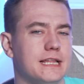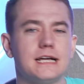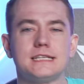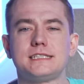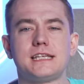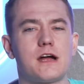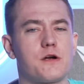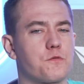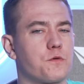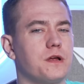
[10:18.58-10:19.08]

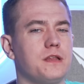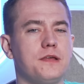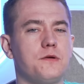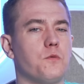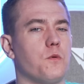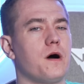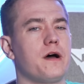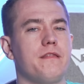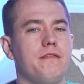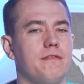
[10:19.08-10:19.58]
that's not really
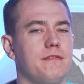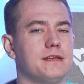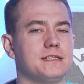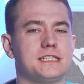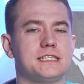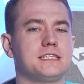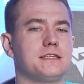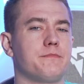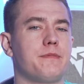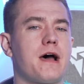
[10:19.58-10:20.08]
what
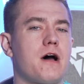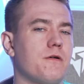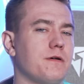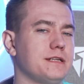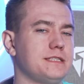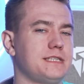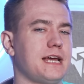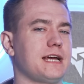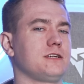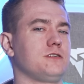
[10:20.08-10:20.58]
this is
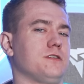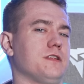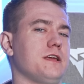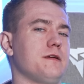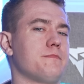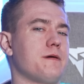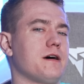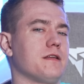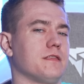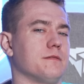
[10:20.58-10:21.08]
about. It's actually
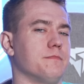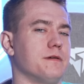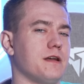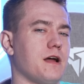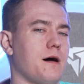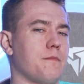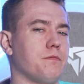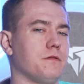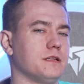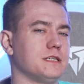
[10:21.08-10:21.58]
about the
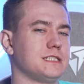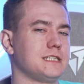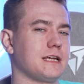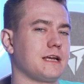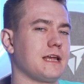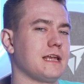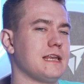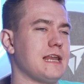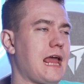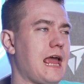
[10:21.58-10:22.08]

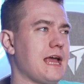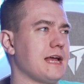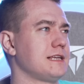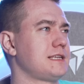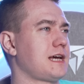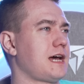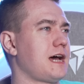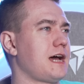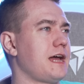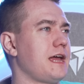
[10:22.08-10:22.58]
monopolistic and
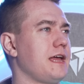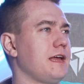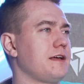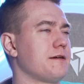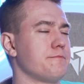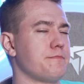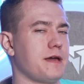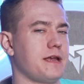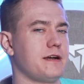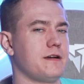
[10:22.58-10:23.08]

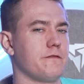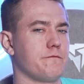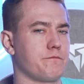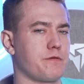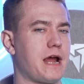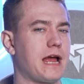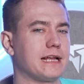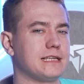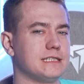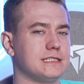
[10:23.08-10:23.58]
anti-competitive
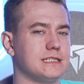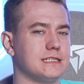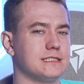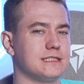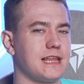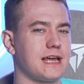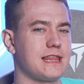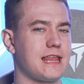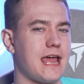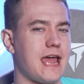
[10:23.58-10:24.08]

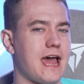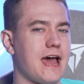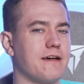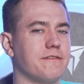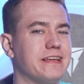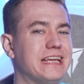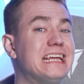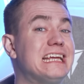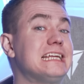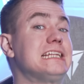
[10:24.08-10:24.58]
practices that they
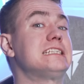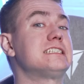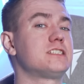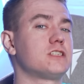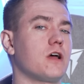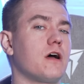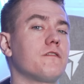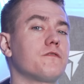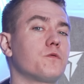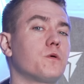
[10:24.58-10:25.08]
have in
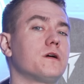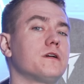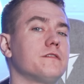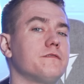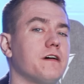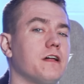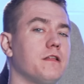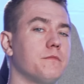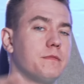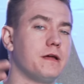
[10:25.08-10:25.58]
software
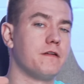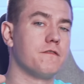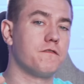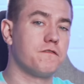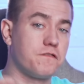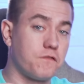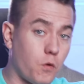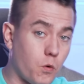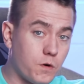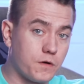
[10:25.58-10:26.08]
development
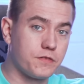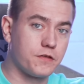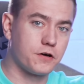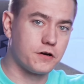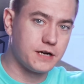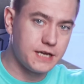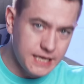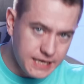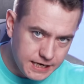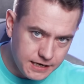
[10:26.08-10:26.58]
for
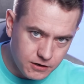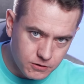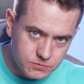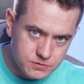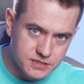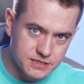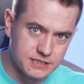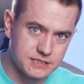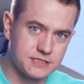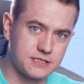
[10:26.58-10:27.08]
their
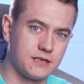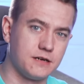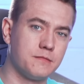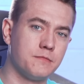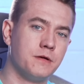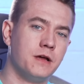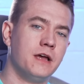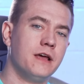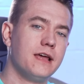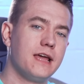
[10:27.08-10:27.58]

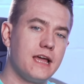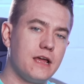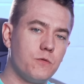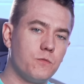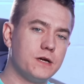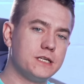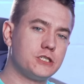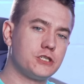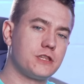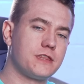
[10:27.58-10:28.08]
ecosystem
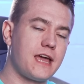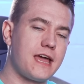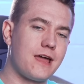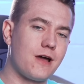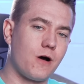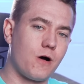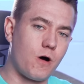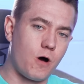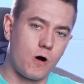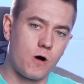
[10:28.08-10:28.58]
in which
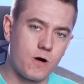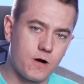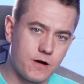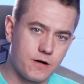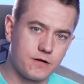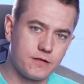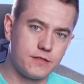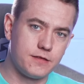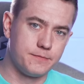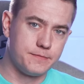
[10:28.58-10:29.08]
they
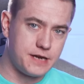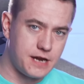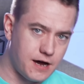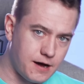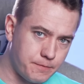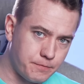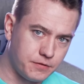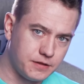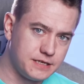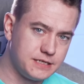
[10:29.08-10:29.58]
are the
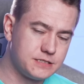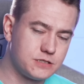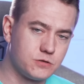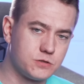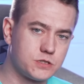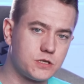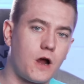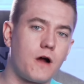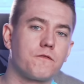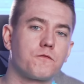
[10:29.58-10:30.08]
monopoly. So
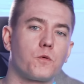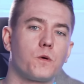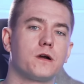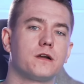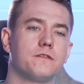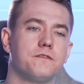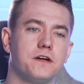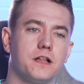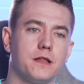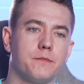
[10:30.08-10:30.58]

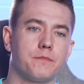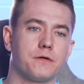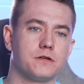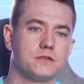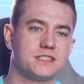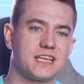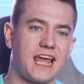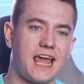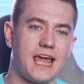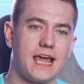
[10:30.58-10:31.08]
software
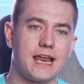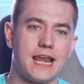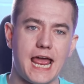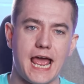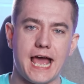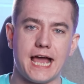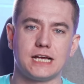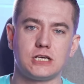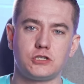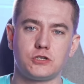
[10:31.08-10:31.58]
developers can't
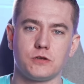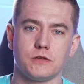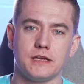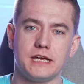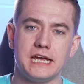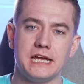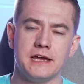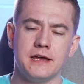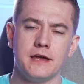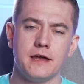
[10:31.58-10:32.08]

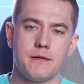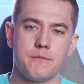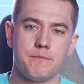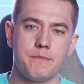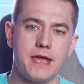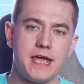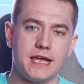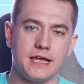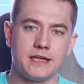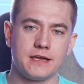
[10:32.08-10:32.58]
actually
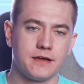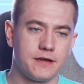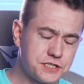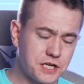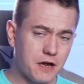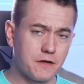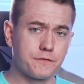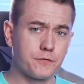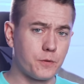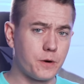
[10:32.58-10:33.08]
make
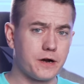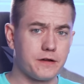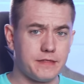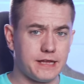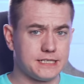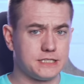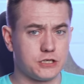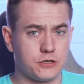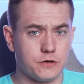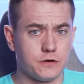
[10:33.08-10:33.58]
software
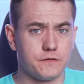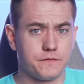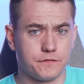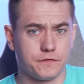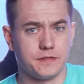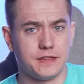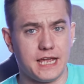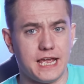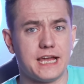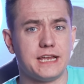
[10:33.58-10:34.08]
that's good
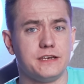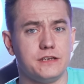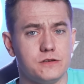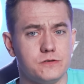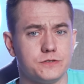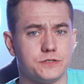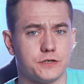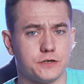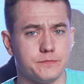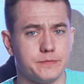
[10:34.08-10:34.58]
for the end
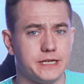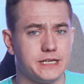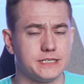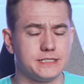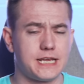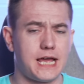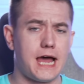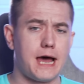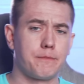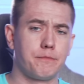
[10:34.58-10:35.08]
user
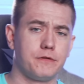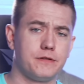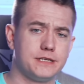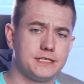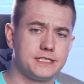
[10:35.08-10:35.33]
because Apple